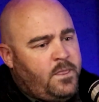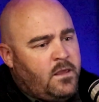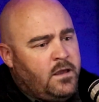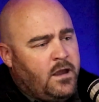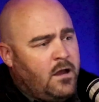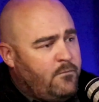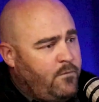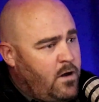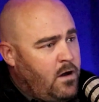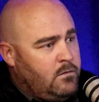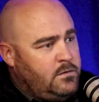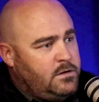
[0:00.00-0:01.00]
I got
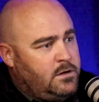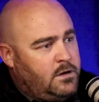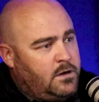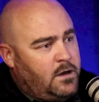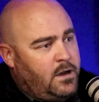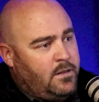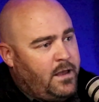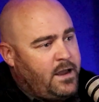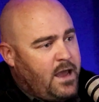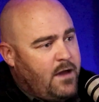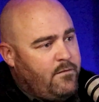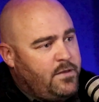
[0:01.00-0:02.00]
involved. I like
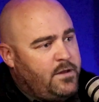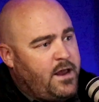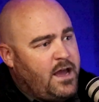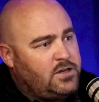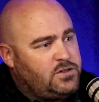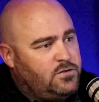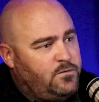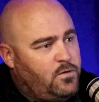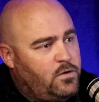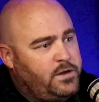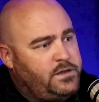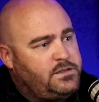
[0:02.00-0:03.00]
having the national
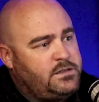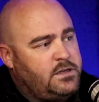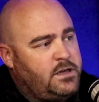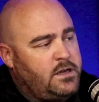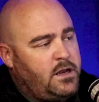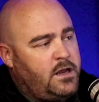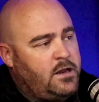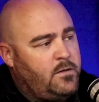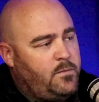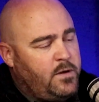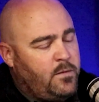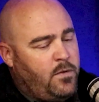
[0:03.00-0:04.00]
voice
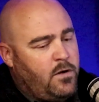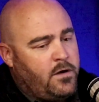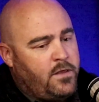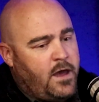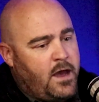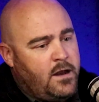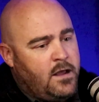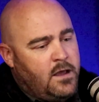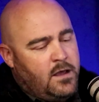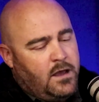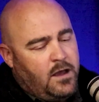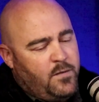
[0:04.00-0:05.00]
and being part of that.
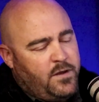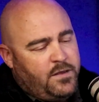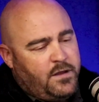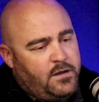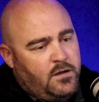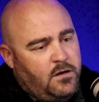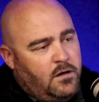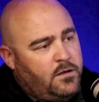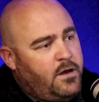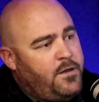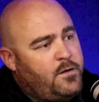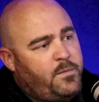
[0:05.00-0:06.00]
I mean, all
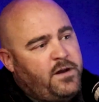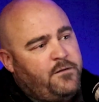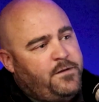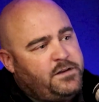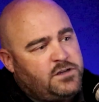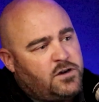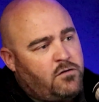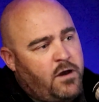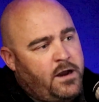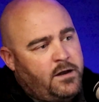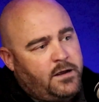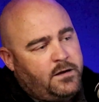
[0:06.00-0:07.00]
the other benefits are
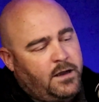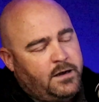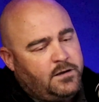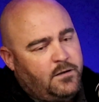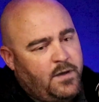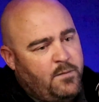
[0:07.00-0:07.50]
great. I tell my